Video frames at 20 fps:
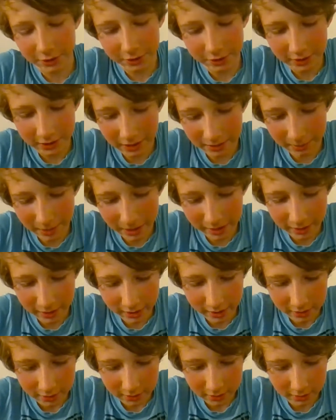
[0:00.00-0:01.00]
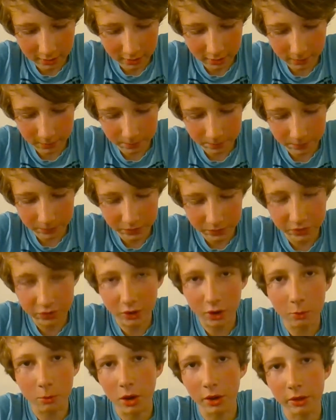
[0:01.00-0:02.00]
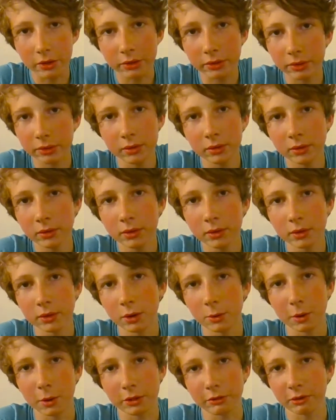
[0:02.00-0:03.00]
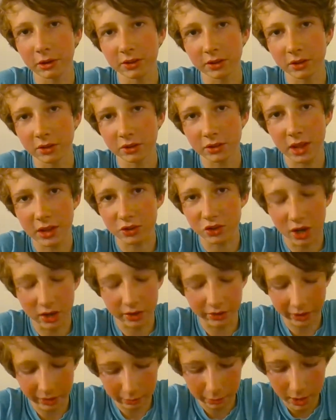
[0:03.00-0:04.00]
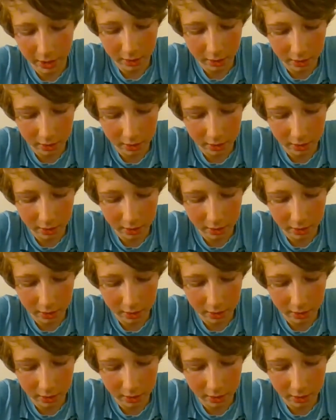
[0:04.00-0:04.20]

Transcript: get them out of there. It's not worth raising that child anyway.